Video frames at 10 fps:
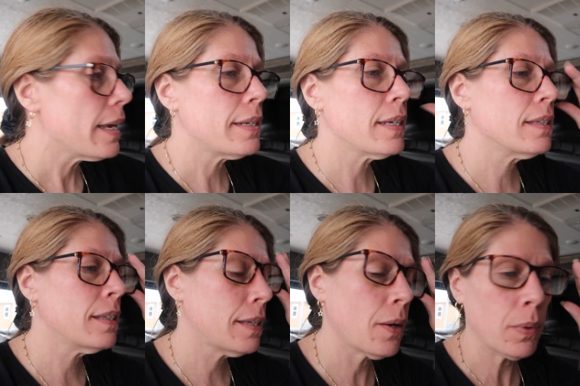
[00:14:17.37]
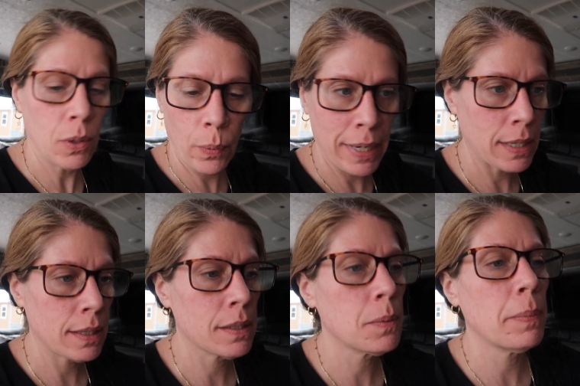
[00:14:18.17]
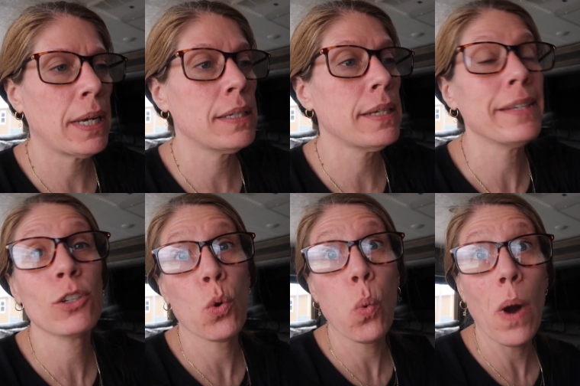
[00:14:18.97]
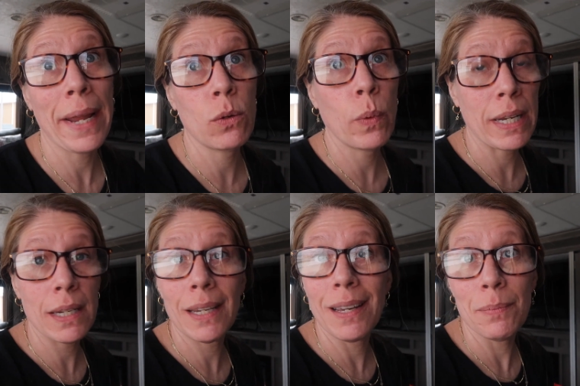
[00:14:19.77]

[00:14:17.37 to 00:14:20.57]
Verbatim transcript: It doesn't say what the wind is, but it's quite windy.